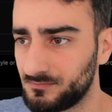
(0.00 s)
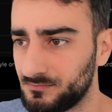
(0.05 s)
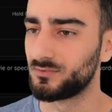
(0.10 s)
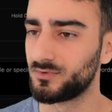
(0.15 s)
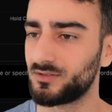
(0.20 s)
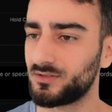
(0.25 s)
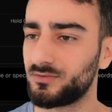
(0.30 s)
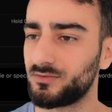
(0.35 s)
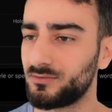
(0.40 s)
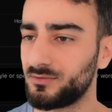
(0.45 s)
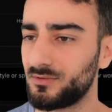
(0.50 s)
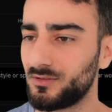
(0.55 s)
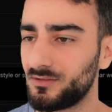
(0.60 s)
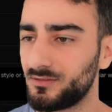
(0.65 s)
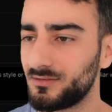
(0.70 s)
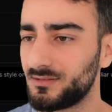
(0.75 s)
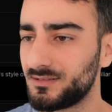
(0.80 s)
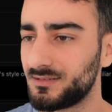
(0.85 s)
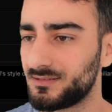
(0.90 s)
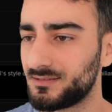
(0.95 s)
What tool
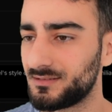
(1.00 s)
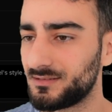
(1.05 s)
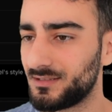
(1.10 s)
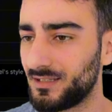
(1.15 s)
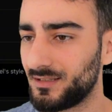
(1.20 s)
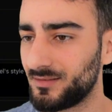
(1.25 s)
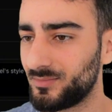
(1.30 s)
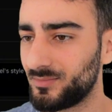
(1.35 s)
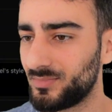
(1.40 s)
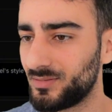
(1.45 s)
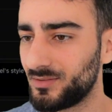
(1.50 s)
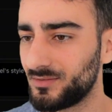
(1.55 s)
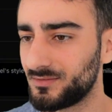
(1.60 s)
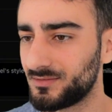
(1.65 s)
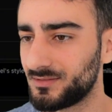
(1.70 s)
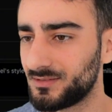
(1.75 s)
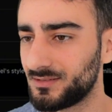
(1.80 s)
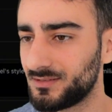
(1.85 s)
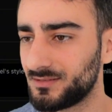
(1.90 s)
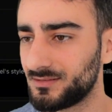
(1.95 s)
called is that
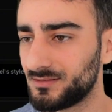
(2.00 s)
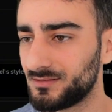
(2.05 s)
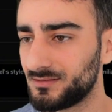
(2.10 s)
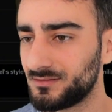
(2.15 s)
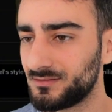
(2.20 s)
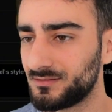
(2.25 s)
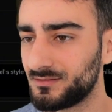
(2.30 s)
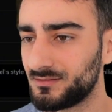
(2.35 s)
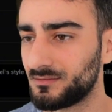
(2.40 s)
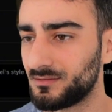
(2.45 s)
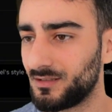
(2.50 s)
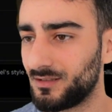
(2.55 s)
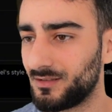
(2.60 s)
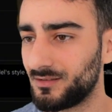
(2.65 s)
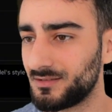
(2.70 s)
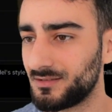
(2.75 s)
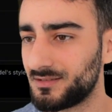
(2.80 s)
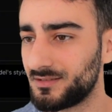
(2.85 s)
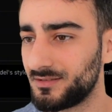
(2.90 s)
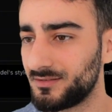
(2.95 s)
process?
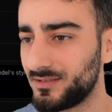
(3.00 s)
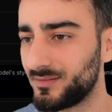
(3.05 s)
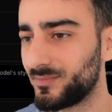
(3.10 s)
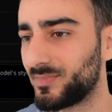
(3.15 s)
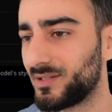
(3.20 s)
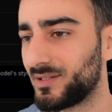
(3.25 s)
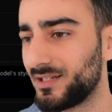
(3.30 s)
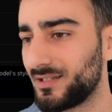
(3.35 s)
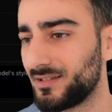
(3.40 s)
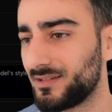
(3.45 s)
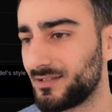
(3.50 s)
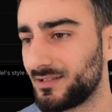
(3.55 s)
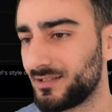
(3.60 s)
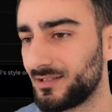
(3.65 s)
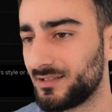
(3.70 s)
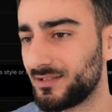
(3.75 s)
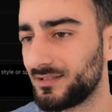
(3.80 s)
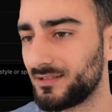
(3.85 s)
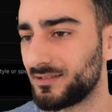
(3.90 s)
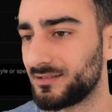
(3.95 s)
Oh, it's using Python
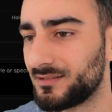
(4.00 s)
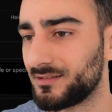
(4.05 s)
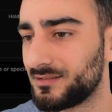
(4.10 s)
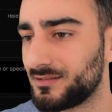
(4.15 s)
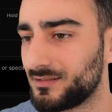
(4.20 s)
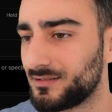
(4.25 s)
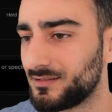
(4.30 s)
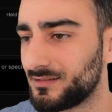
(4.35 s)
again.